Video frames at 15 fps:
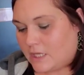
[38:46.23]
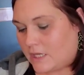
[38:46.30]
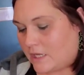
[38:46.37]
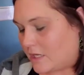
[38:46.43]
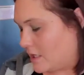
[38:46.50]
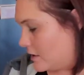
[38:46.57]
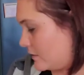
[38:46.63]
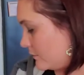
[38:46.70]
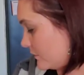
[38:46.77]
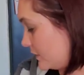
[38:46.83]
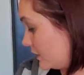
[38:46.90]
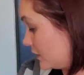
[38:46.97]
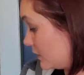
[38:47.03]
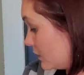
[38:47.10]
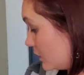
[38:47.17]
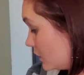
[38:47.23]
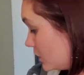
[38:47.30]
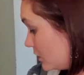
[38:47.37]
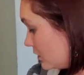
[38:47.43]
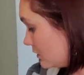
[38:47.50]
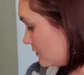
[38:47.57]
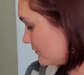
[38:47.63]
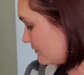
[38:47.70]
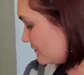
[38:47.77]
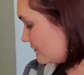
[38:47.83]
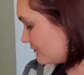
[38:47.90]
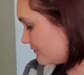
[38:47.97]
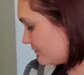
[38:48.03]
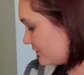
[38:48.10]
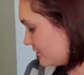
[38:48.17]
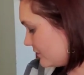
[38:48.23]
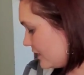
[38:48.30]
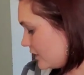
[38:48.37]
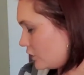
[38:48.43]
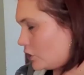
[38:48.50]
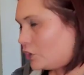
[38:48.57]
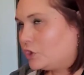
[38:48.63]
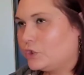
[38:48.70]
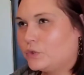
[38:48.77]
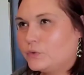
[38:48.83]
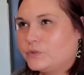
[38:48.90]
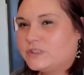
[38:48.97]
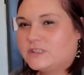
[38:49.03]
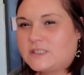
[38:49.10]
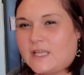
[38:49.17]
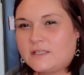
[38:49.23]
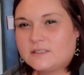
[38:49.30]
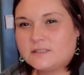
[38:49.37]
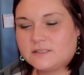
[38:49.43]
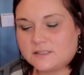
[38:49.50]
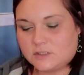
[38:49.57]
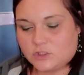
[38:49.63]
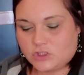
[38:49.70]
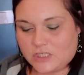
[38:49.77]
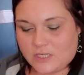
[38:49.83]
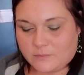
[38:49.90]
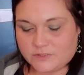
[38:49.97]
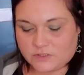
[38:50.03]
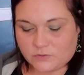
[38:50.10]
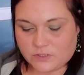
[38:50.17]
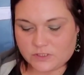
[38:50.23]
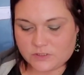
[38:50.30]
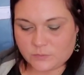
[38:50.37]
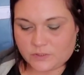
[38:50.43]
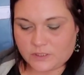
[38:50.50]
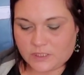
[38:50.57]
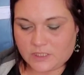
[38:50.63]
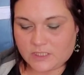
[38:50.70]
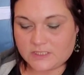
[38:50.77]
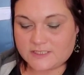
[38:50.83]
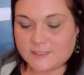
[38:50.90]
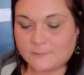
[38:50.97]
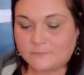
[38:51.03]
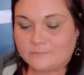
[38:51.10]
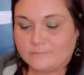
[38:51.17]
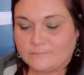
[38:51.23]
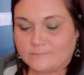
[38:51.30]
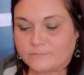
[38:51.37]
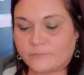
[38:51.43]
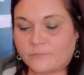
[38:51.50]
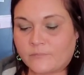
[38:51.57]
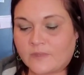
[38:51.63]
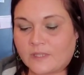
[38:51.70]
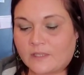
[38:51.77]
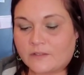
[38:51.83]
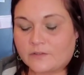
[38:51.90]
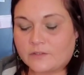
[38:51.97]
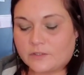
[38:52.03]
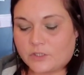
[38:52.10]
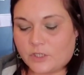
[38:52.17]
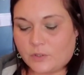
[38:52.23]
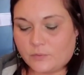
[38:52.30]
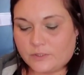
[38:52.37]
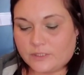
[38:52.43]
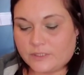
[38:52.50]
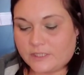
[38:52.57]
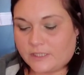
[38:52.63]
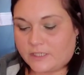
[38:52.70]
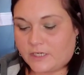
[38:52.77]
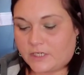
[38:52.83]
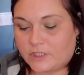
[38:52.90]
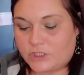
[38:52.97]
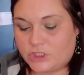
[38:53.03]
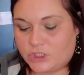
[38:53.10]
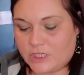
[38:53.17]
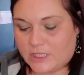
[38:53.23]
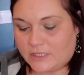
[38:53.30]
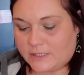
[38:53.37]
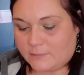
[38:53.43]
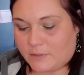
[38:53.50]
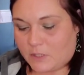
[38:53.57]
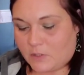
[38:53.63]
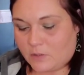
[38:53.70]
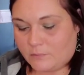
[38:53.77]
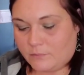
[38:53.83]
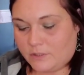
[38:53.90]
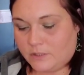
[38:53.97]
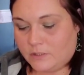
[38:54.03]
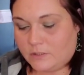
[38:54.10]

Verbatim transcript: Um, like the new scents and shapes. So this one is the Coconut Jelly Balm.